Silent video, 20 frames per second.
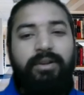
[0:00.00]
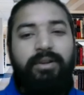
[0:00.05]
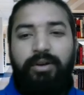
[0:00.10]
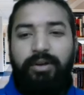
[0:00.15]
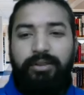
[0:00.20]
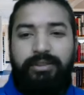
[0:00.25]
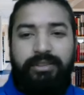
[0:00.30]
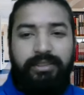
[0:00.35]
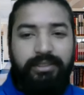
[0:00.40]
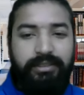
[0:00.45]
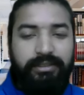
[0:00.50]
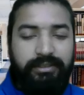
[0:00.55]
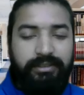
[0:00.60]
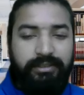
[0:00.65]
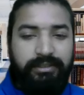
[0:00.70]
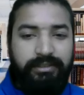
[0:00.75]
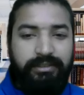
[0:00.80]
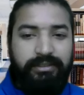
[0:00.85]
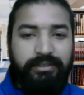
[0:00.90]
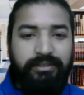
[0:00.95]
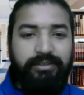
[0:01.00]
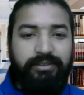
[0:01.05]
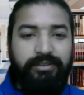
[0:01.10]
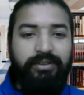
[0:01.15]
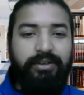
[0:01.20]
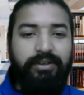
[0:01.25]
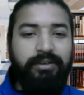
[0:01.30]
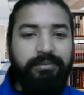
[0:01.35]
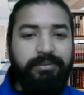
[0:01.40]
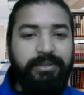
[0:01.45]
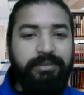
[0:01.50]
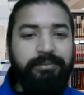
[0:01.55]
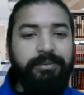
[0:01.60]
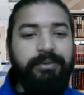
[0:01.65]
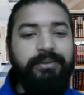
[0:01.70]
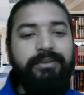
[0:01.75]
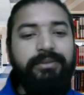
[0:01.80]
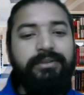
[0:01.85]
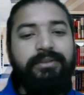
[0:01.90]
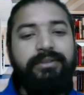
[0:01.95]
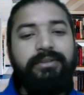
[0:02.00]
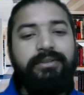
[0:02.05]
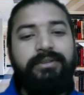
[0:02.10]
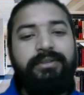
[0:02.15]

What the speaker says: author of the book.